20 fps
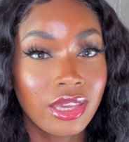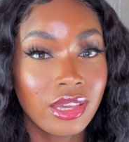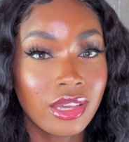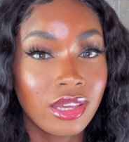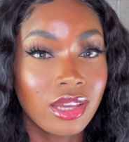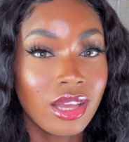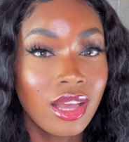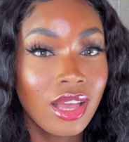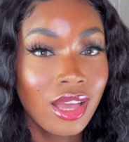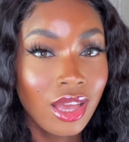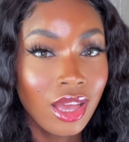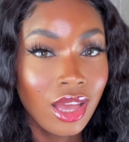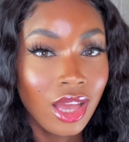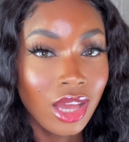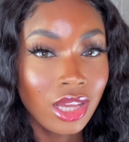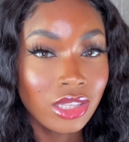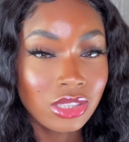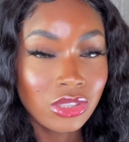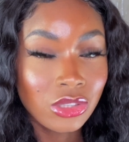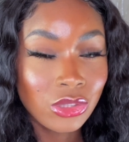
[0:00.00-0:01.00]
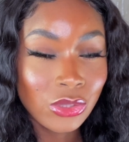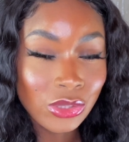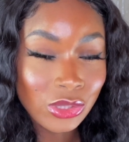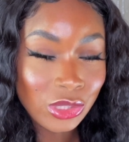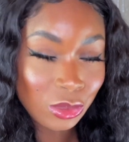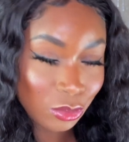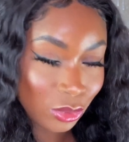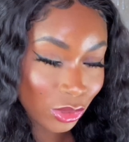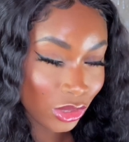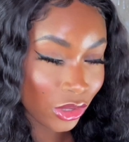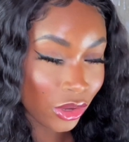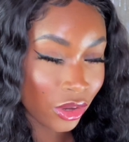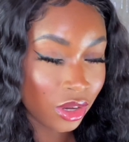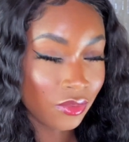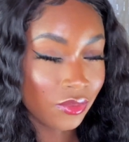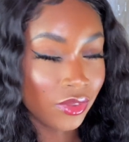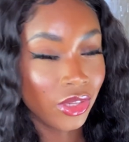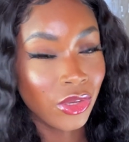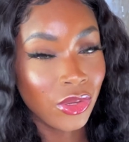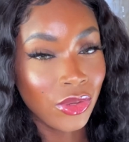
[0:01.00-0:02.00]
a YouTube tutorial
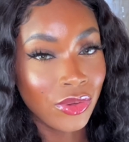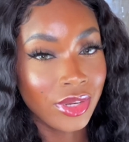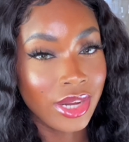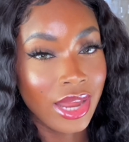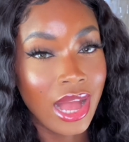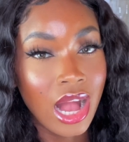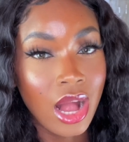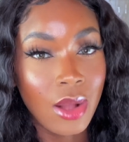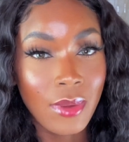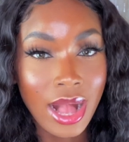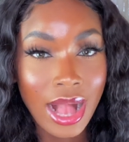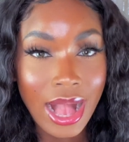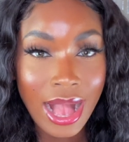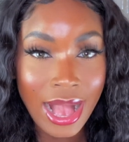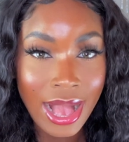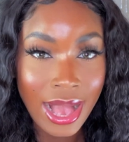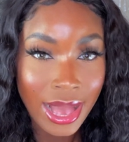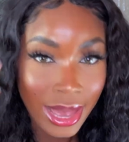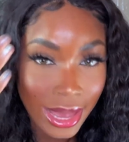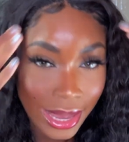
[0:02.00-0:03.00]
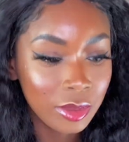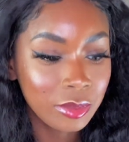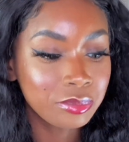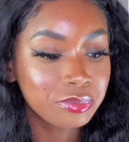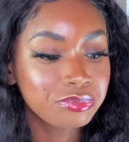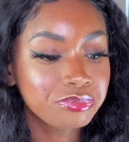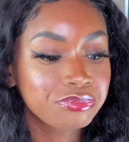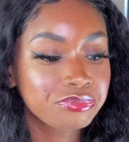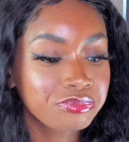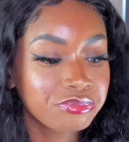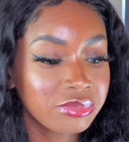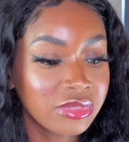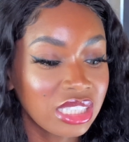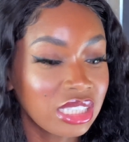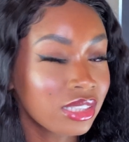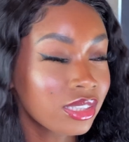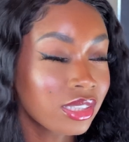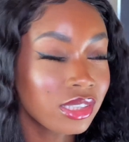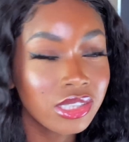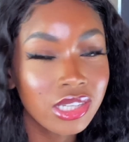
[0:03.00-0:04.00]
video on how I
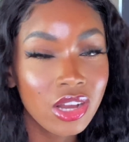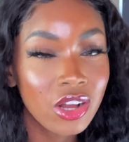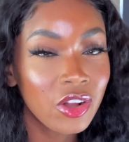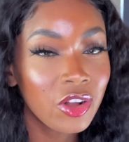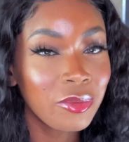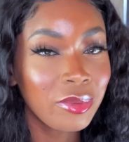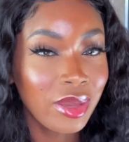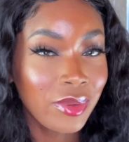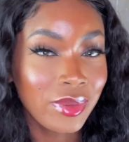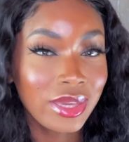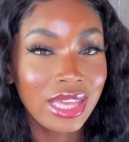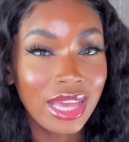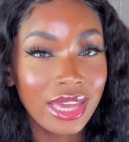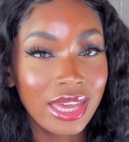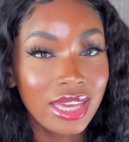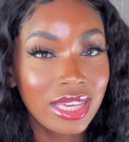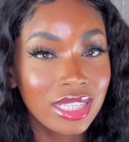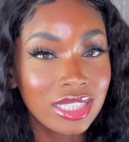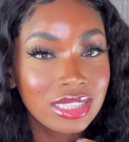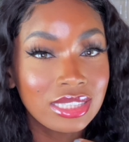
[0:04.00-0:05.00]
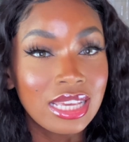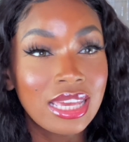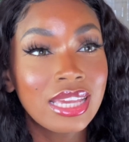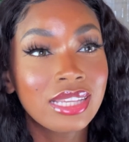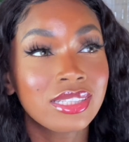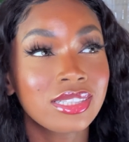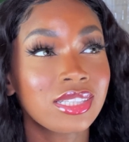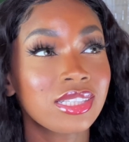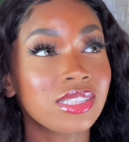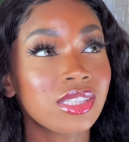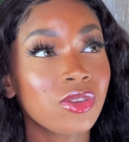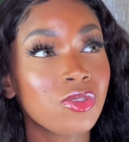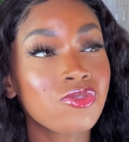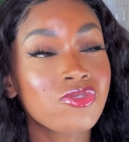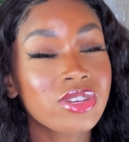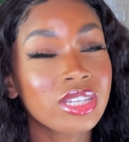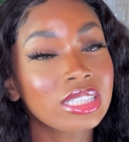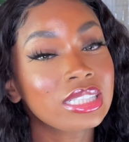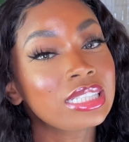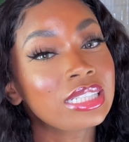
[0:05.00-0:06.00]
install my wig, I guess. This is a
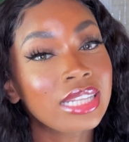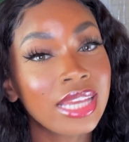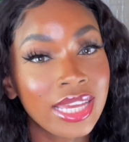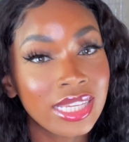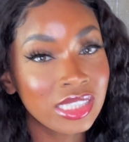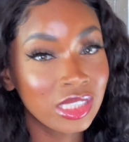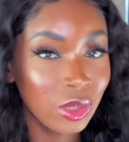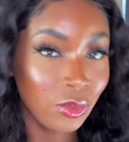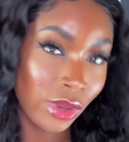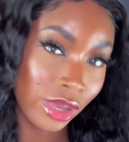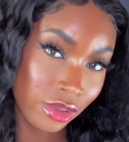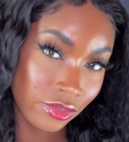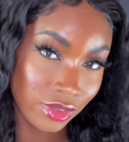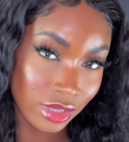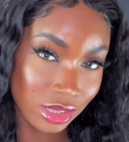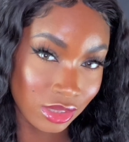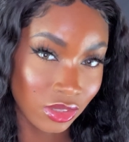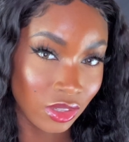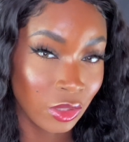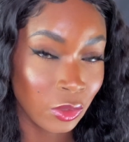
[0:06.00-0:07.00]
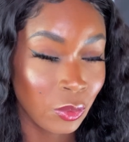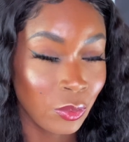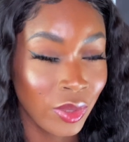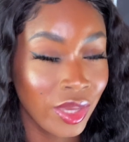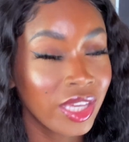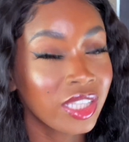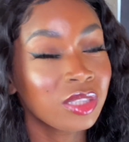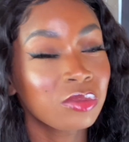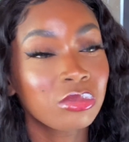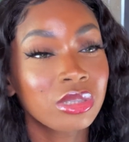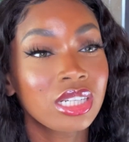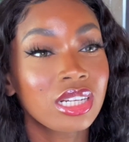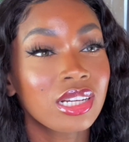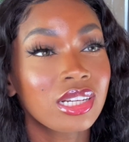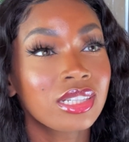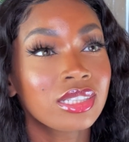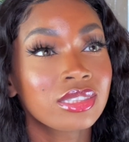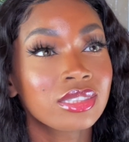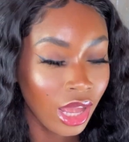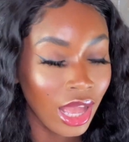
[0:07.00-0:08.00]
really lazy way of installing wigs
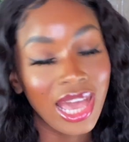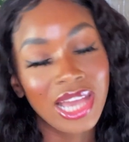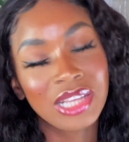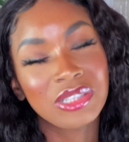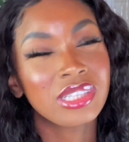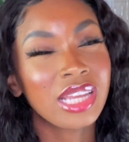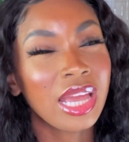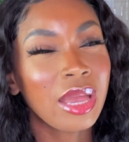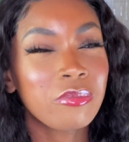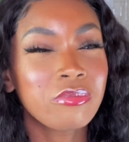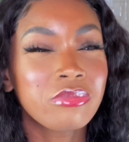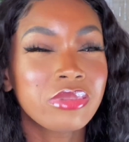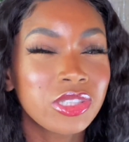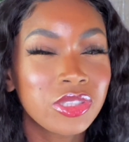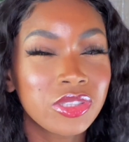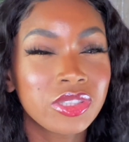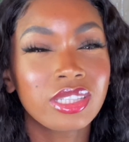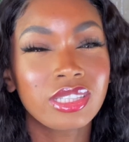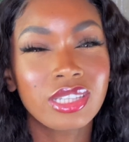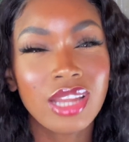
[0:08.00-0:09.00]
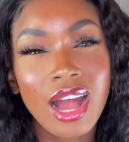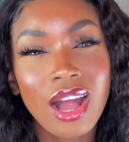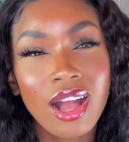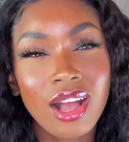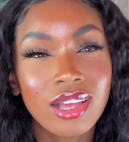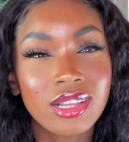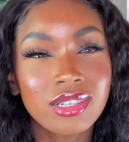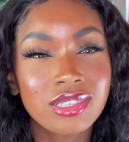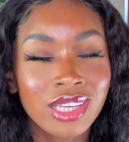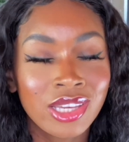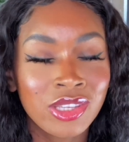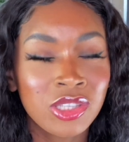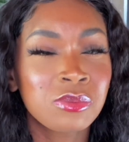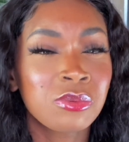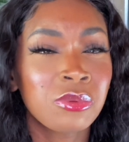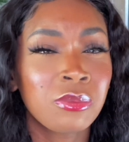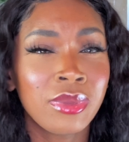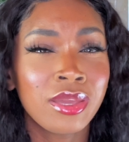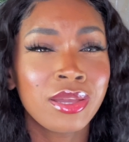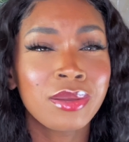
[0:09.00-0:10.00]
because I did not bleach the knots. I just
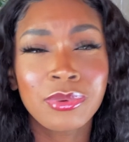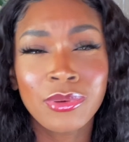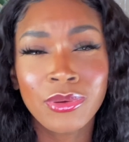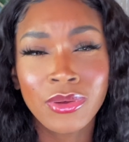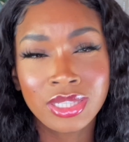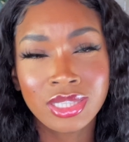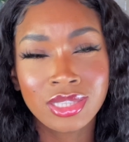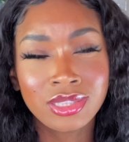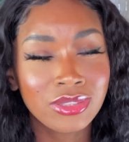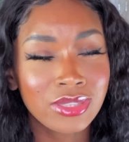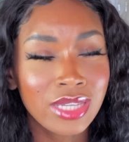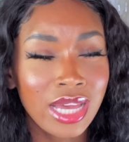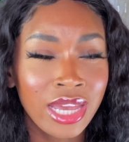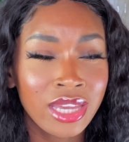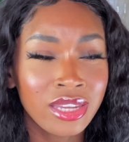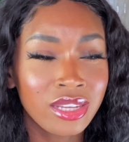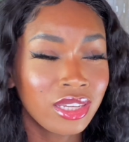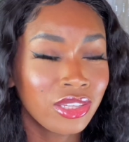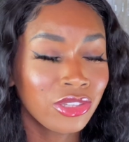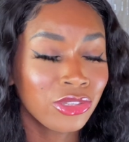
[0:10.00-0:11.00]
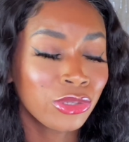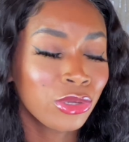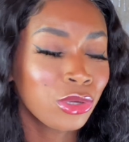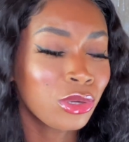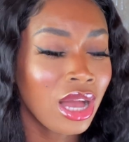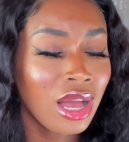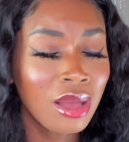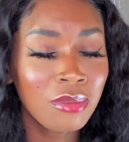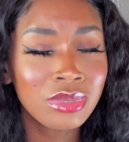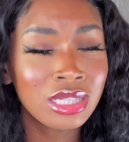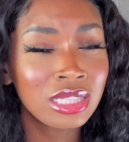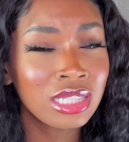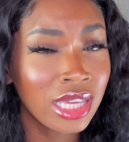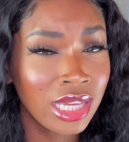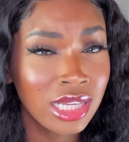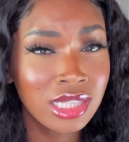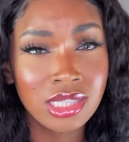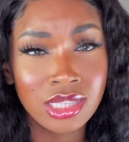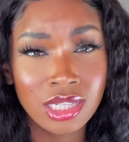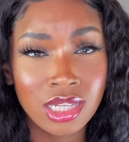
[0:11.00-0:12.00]
put makeup on it to hide it. You know, I'm a
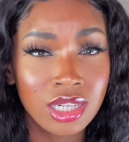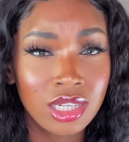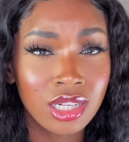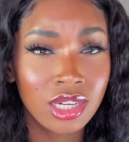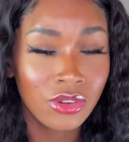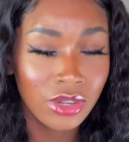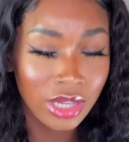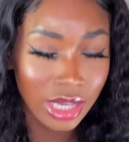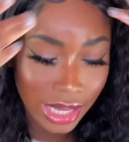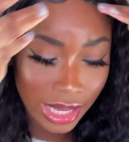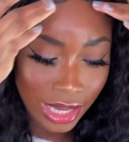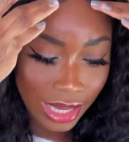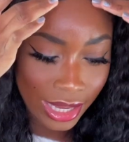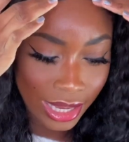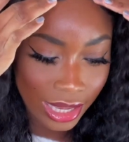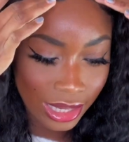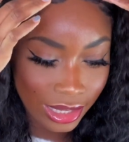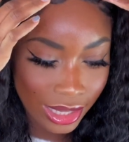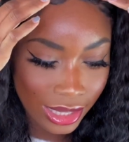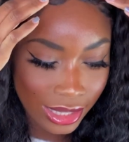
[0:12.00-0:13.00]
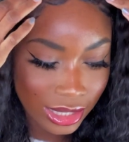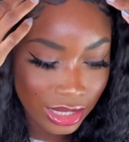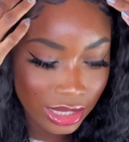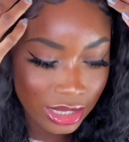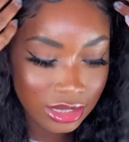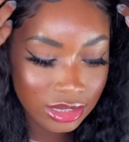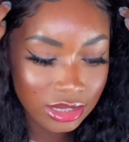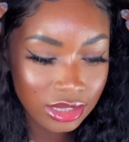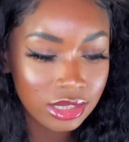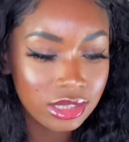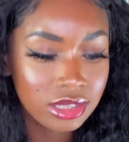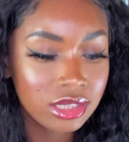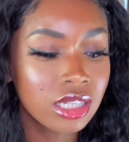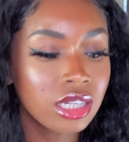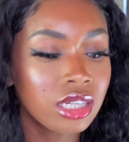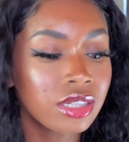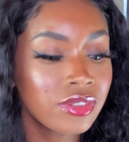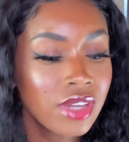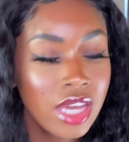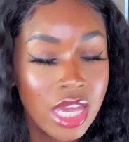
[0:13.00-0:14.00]
lazy girl, okay? I like easy
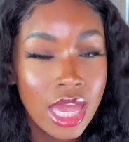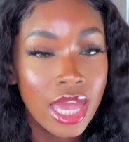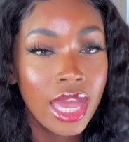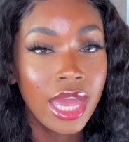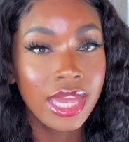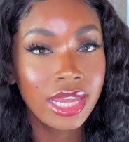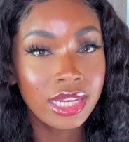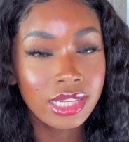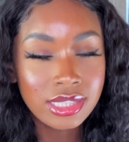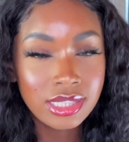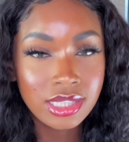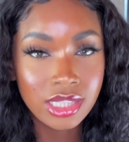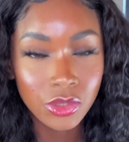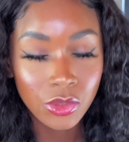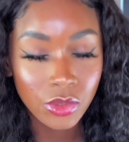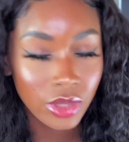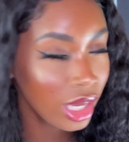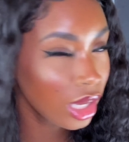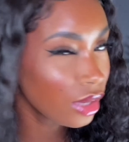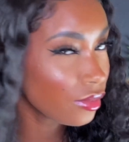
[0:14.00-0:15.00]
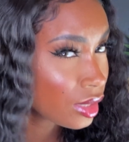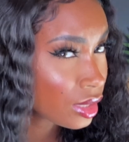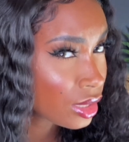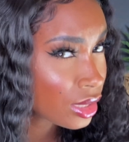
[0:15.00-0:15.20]
stuff. And listen, you can't even